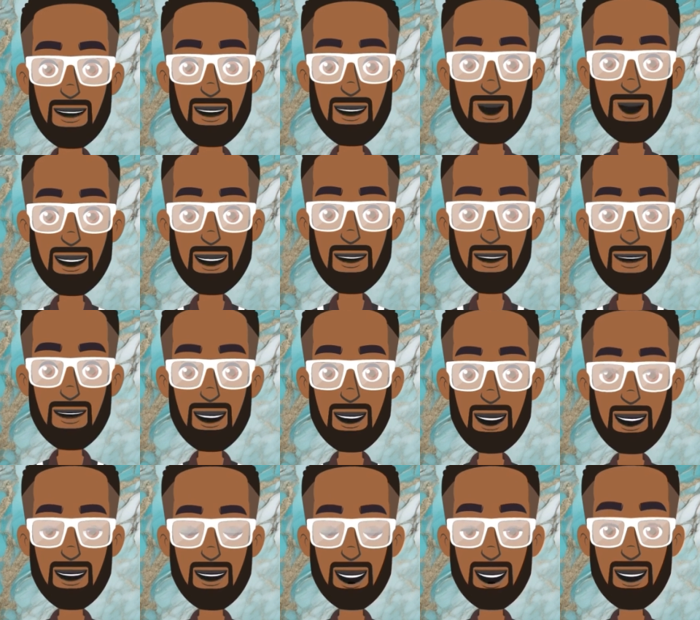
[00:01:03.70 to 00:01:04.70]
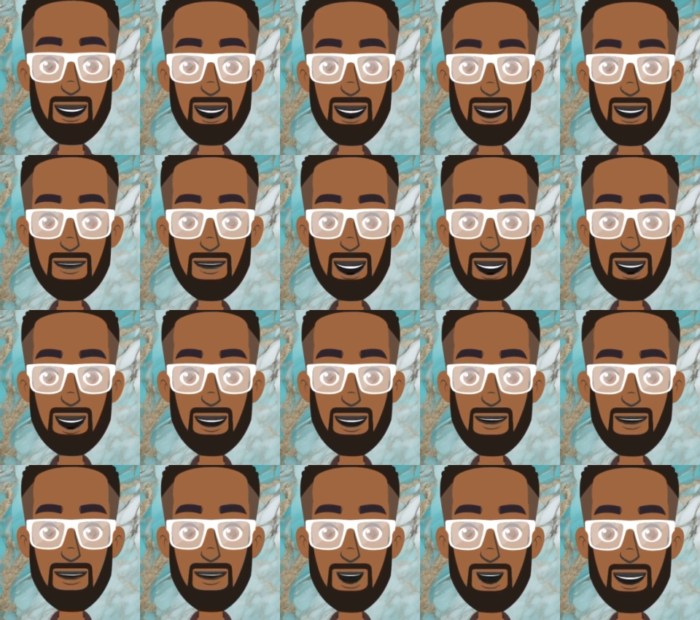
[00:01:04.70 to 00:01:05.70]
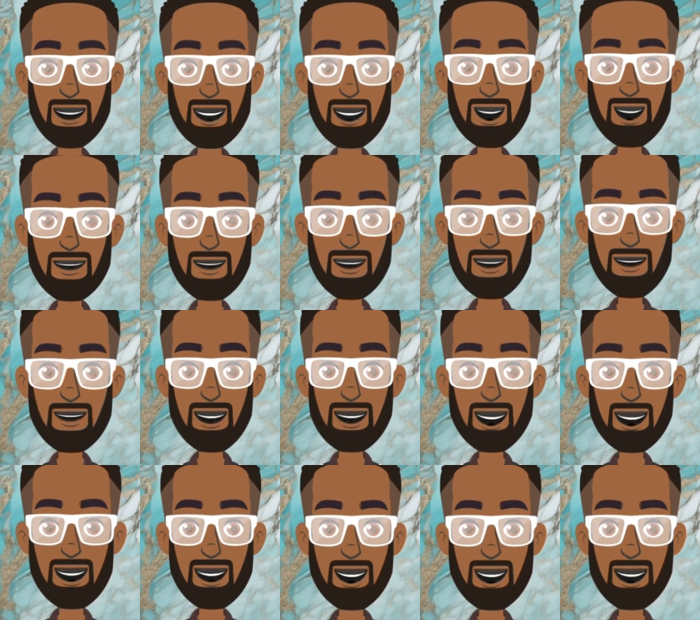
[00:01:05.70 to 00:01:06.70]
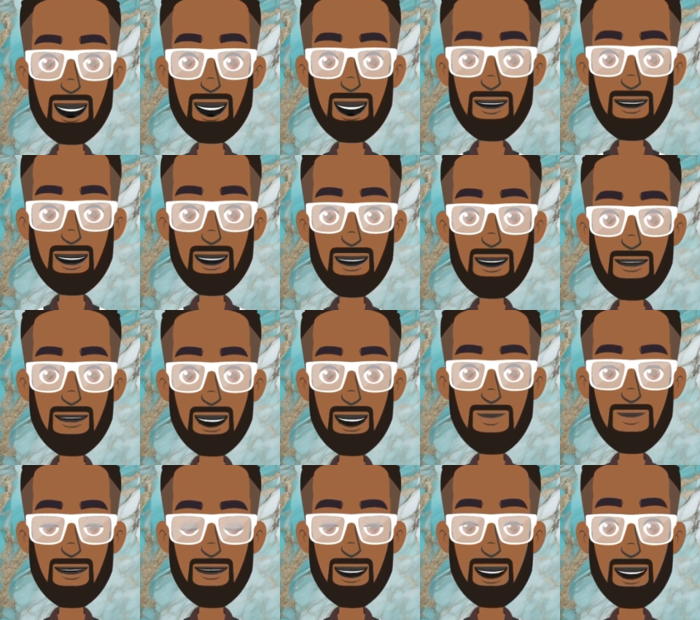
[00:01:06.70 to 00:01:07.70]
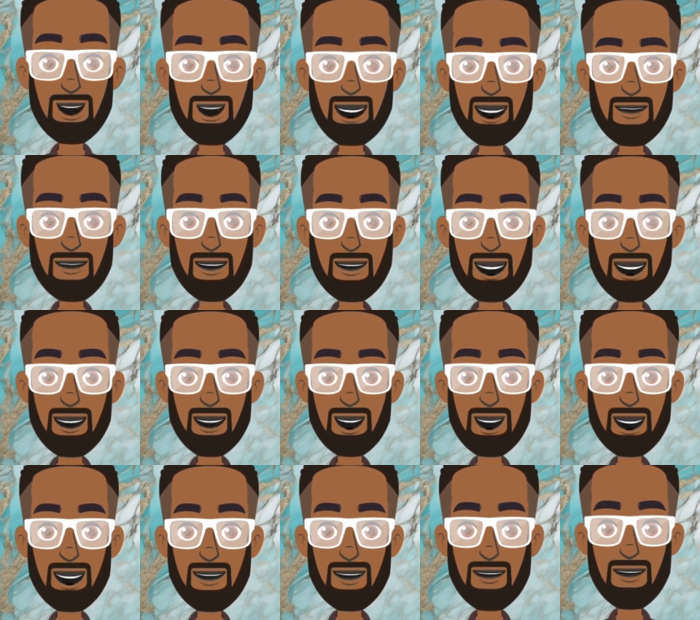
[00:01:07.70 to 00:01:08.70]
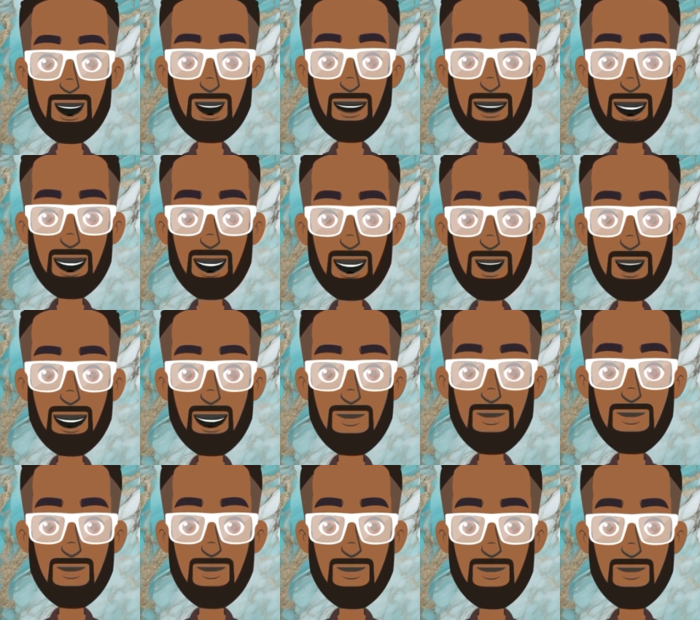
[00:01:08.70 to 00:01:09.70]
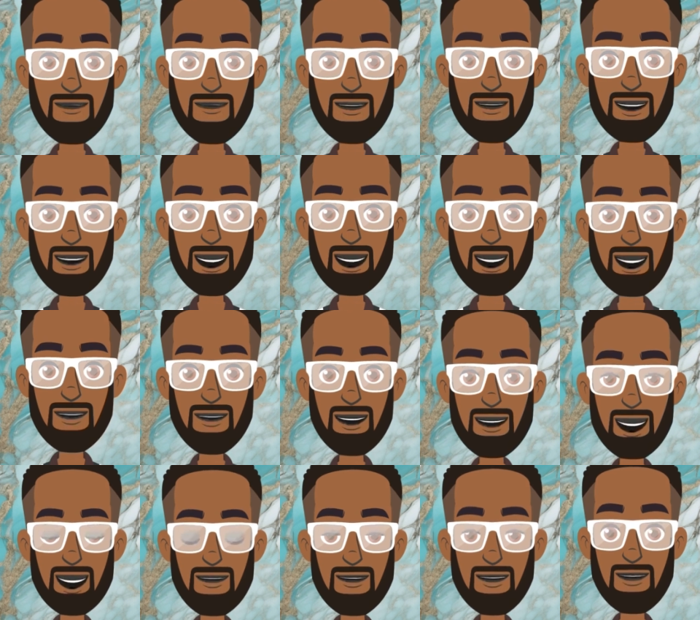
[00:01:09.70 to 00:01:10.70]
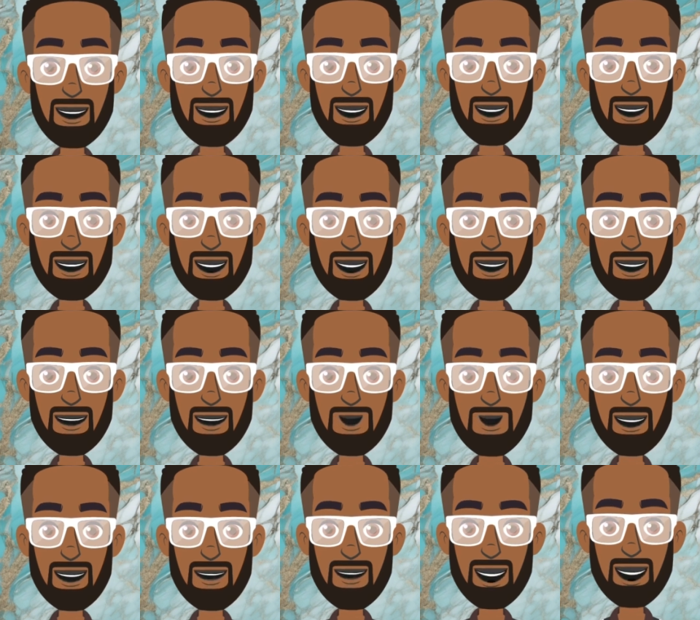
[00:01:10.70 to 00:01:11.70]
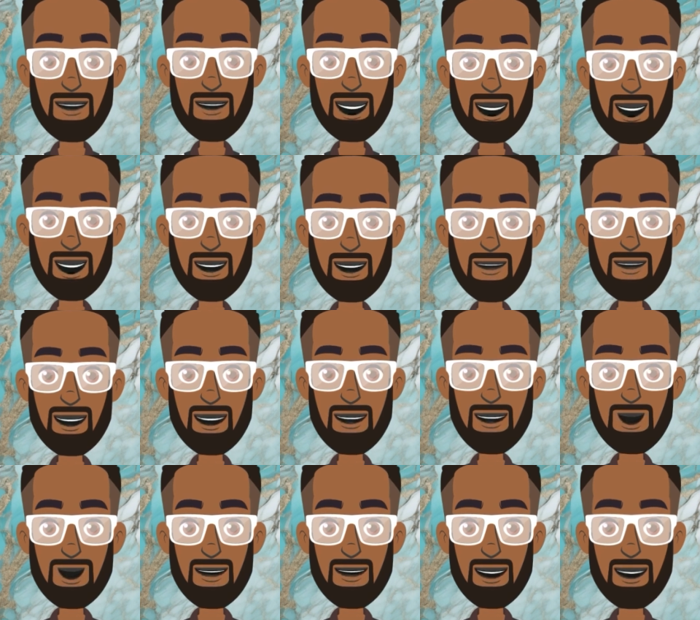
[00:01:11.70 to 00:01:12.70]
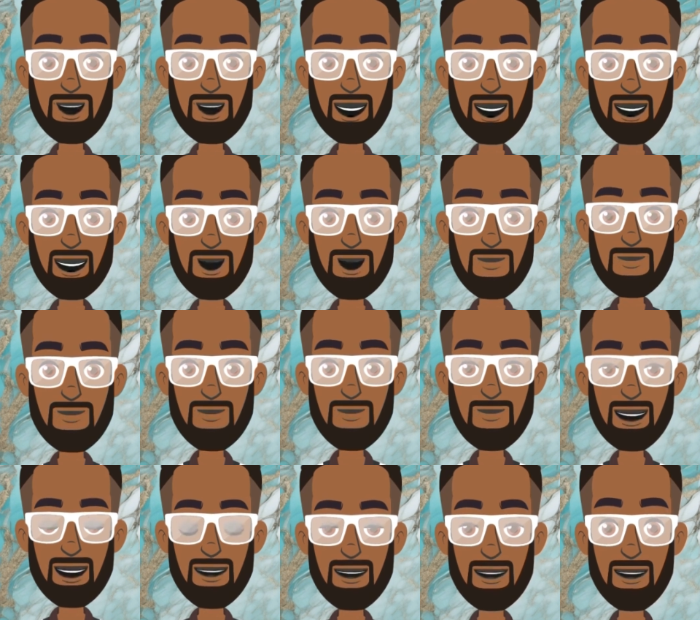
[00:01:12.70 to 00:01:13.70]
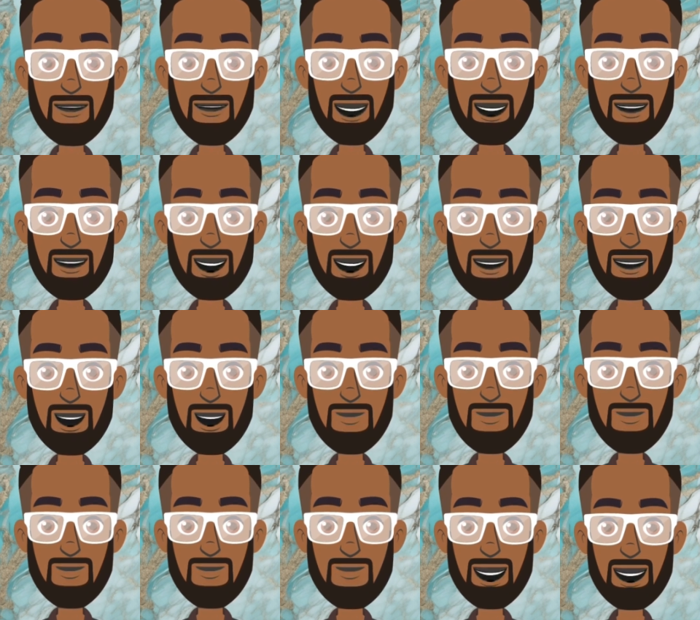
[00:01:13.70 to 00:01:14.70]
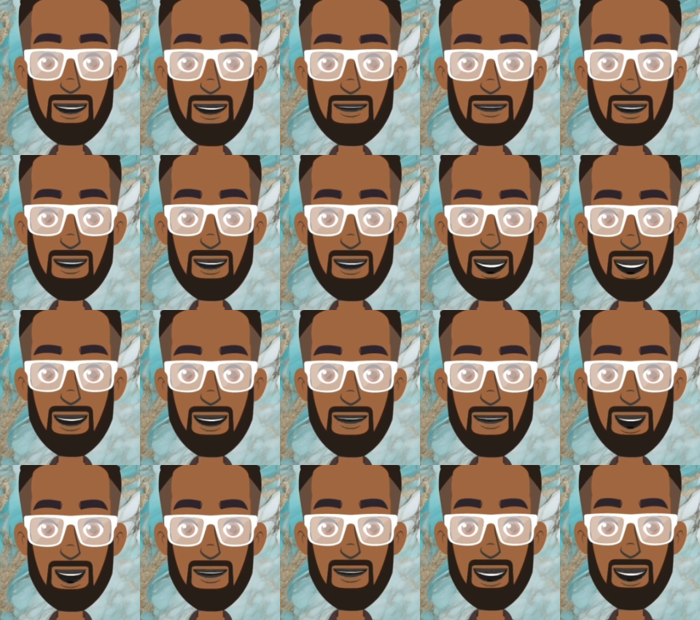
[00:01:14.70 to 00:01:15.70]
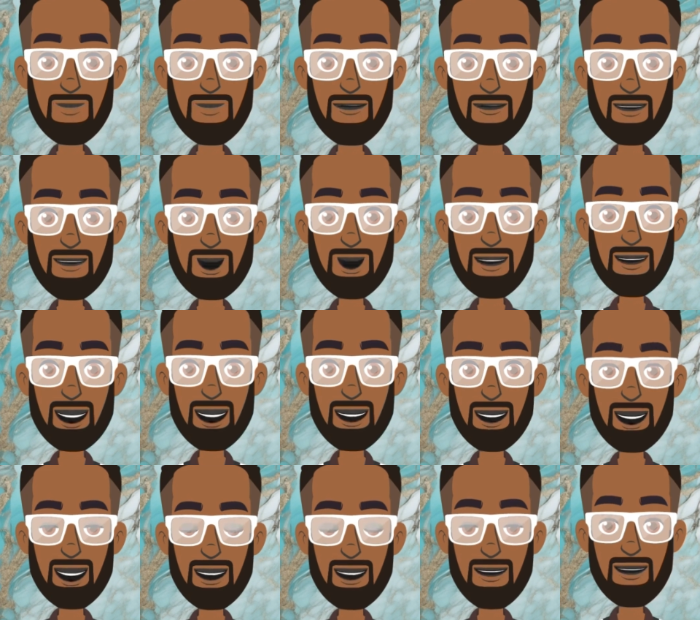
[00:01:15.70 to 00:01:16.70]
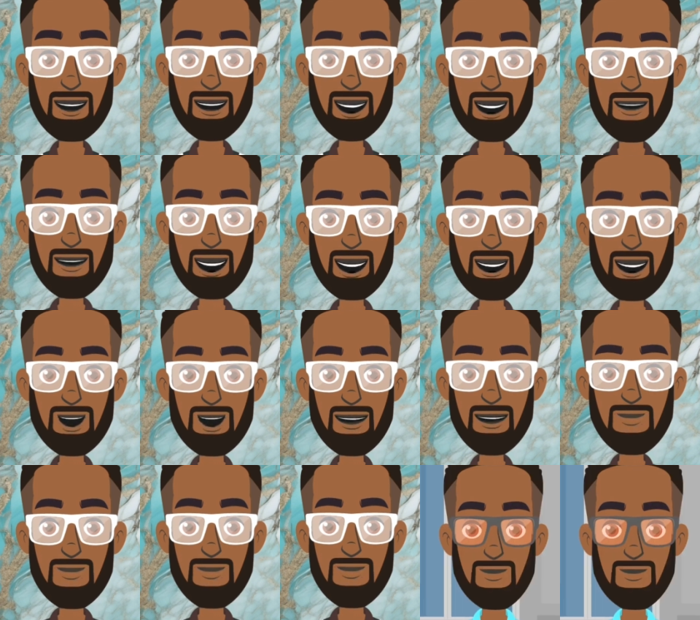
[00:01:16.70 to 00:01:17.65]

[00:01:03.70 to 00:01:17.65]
power source to provide power to the cameras and let the NVR only provide the required network. This external power source could either be a power supply unit, power adapter, PoE adapter, or a PoE switch.